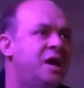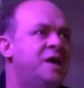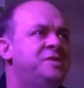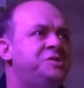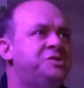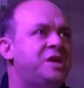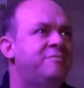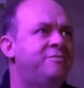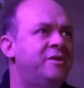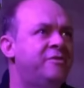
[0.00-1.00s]
And this is a
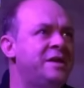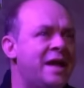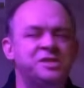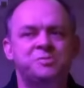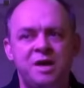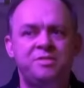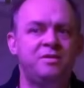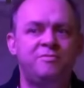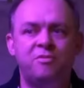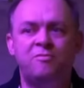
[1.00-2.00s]
very nice
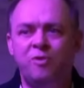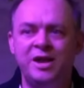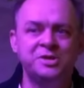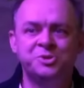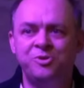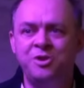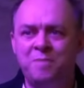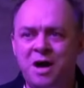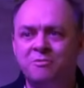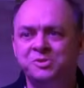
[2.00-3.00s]
method for avoiding certain
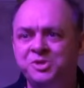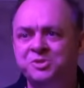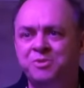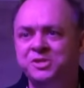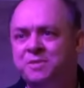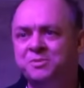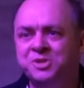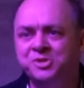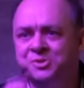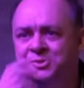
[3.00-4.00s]
hypocrisies and
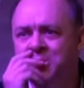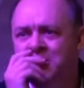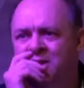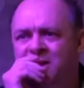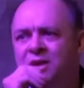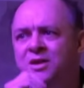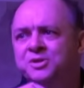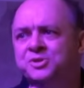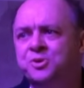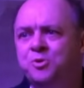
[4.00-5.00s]
presuppositions.
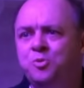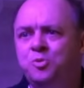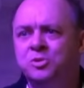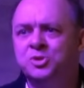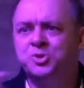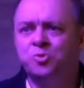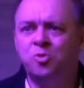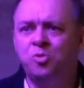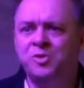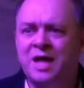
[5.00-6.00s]
So
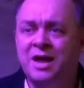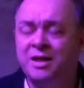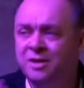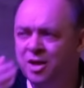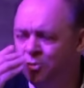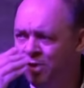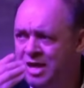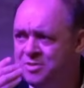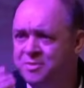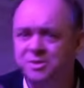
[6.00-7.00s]
Latour will not
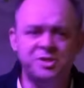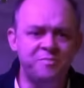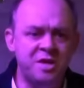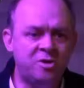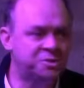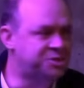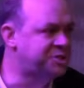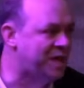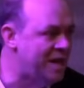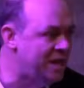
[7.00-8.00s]
agree that there's something called
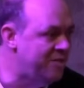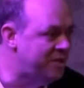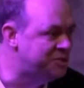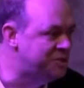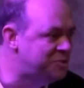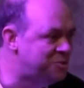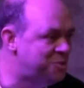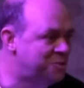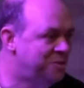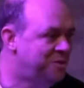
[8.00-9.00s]
society that
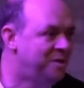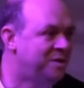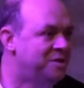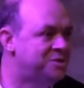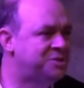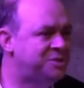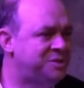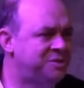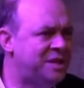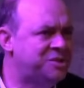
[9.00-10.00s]
exists.
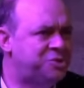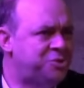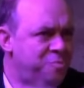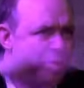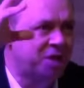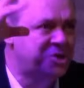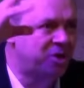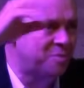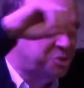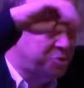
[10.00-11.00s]
That's too big a
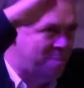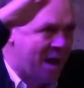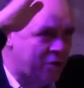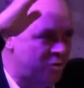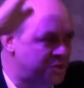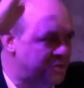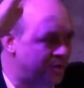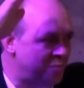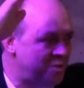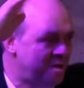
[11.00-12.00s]
term. It's too macro a
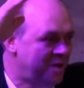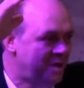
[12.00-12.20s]
term.